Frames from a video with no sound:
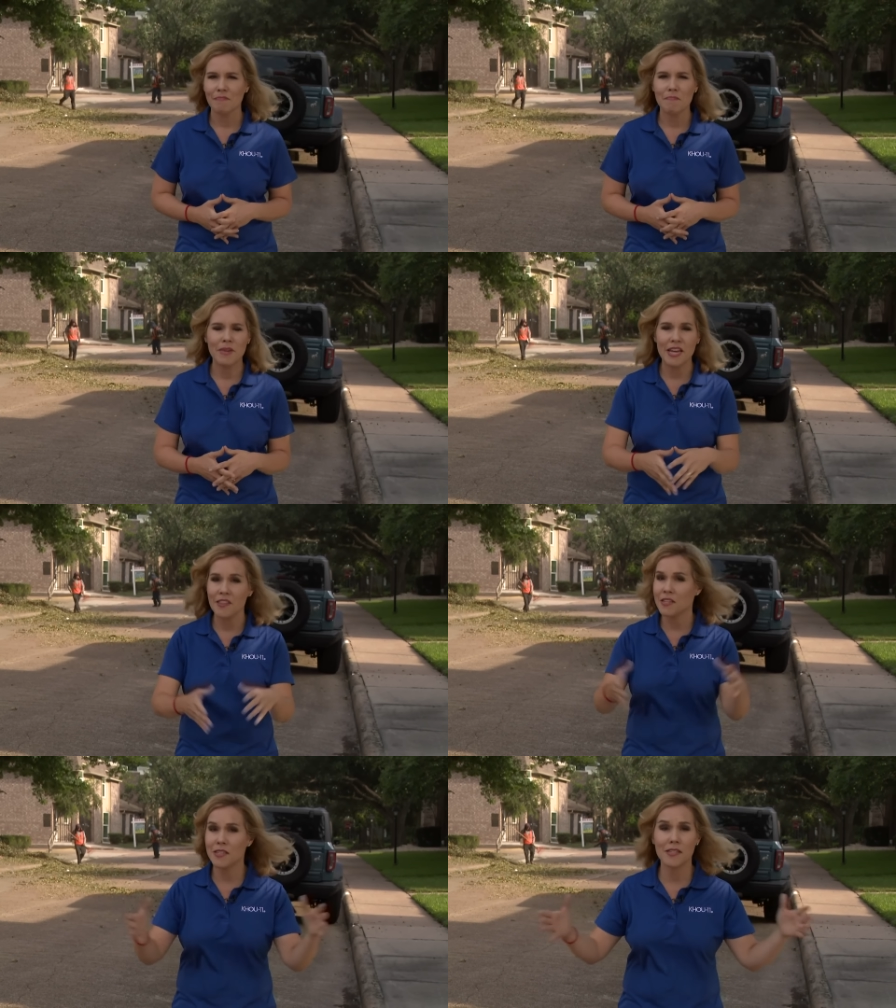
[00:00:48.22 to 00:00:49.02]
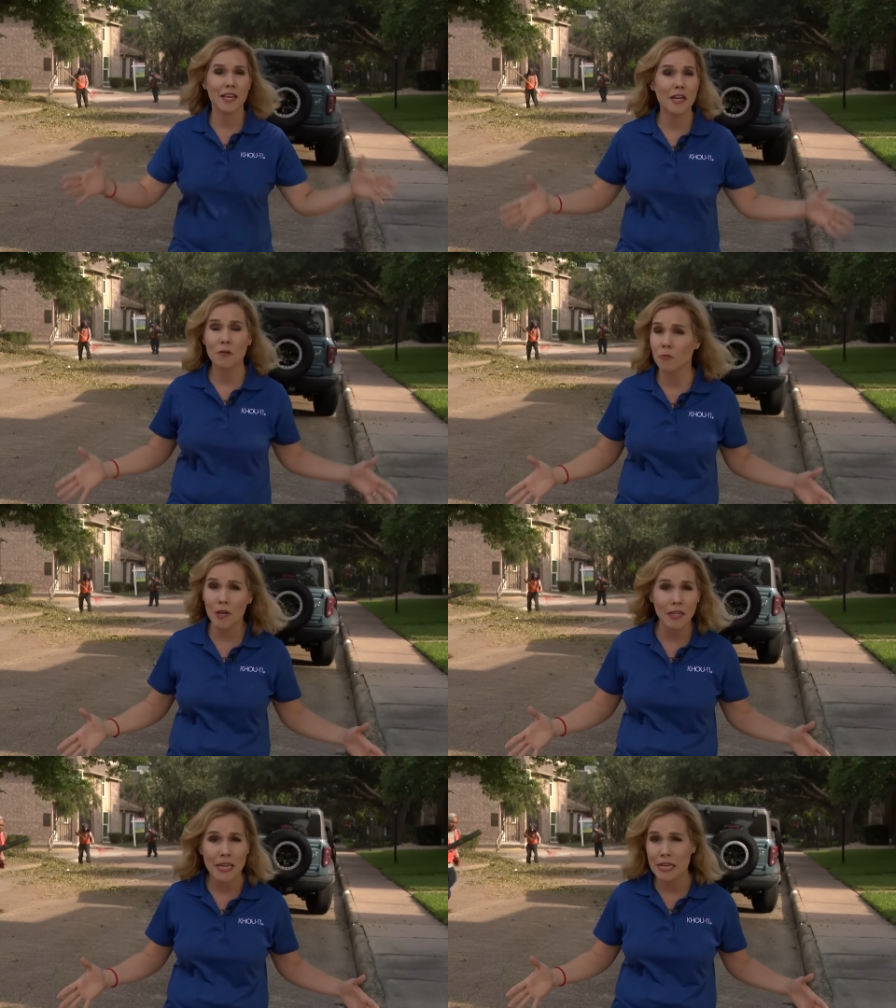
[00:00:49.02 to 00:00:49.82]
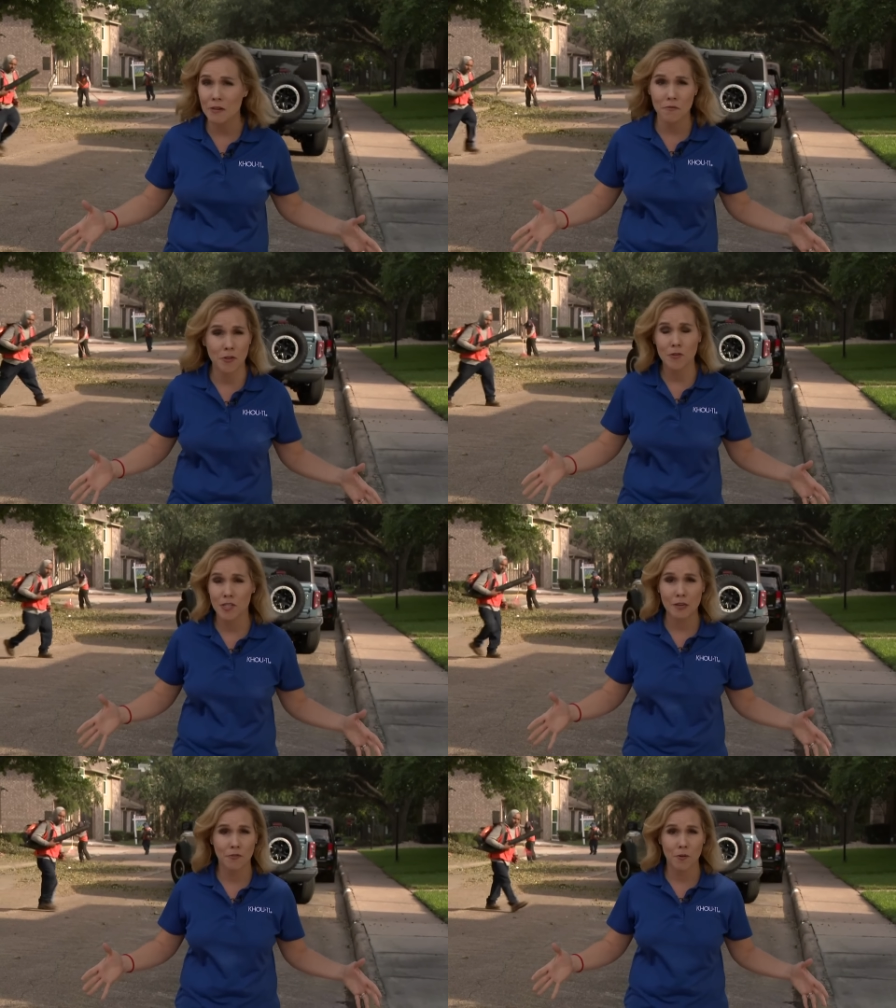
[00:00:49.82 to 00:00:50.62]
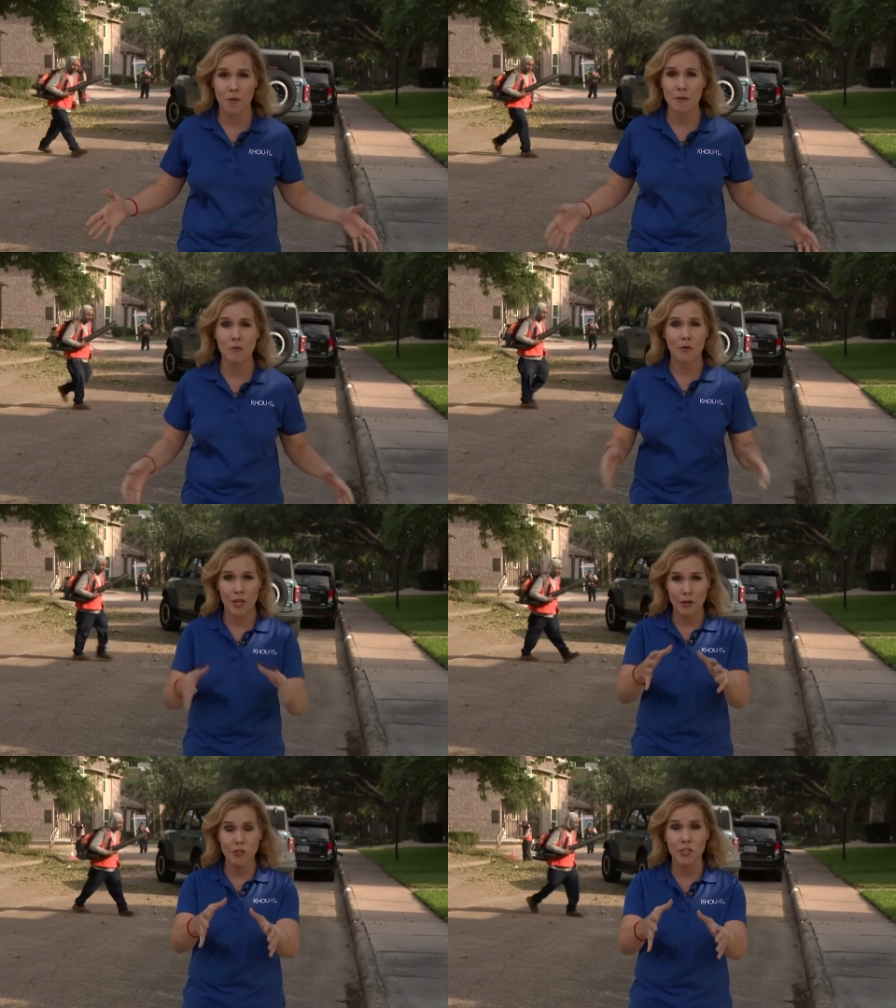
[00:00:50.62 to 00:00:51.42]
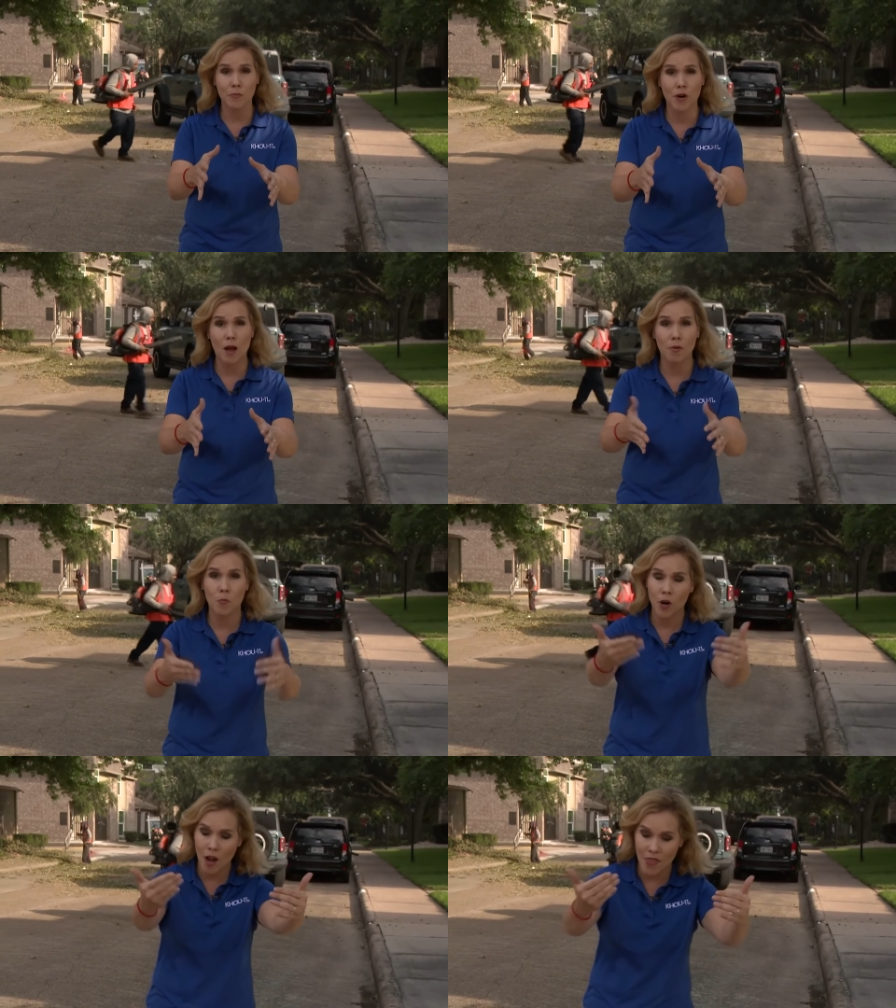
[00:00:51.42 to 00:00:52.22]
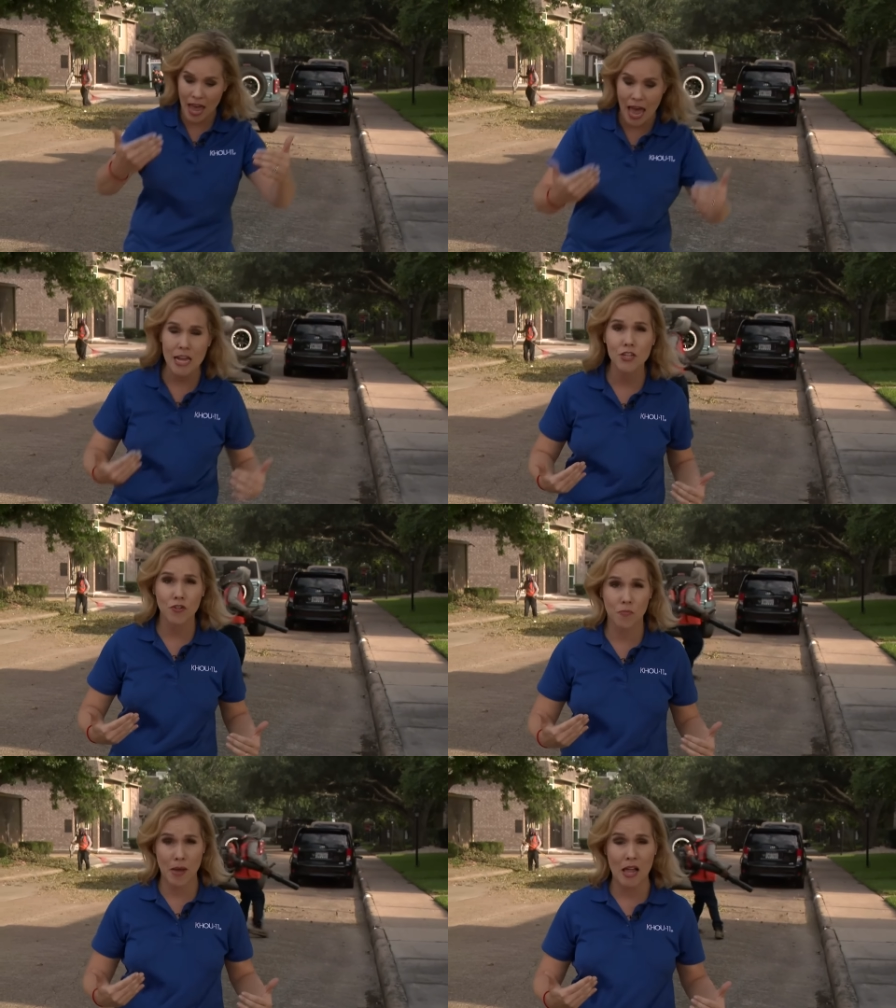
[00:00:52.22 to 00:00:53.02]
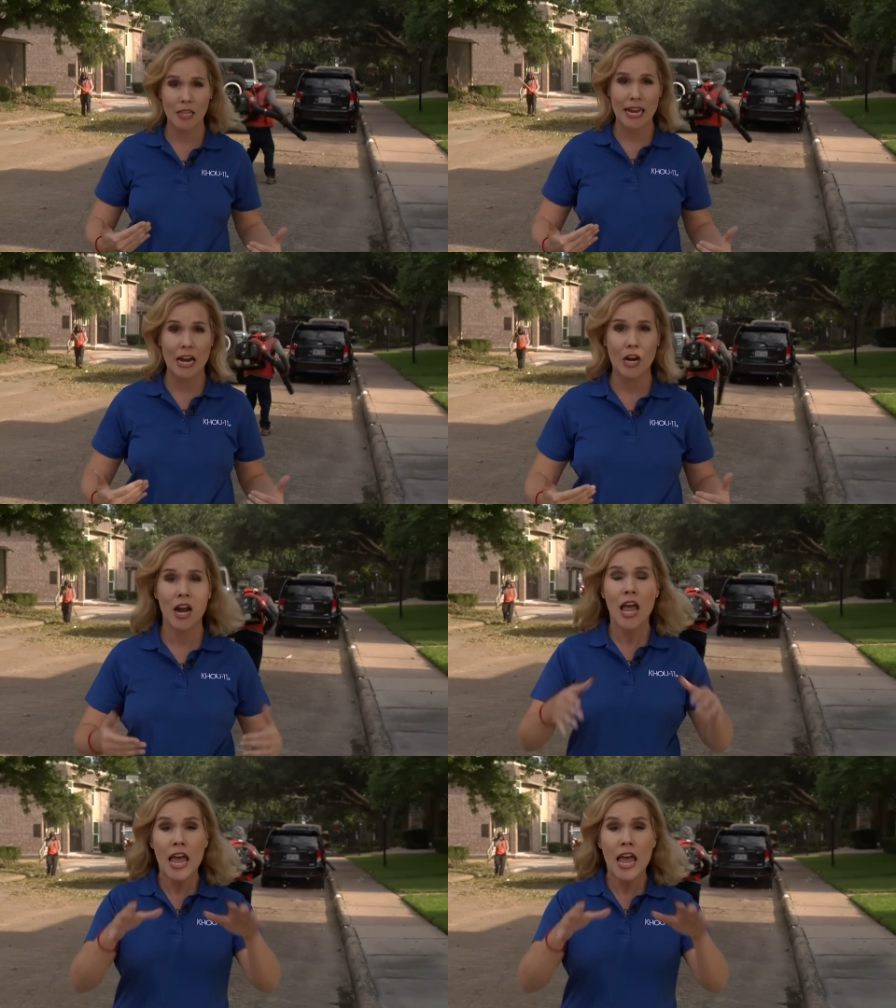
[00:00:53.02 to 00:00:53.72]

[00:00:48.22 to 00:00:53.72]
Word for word: Mia, this is getting really confusing for people. Here's the problem. We're on the edge of Bellaire.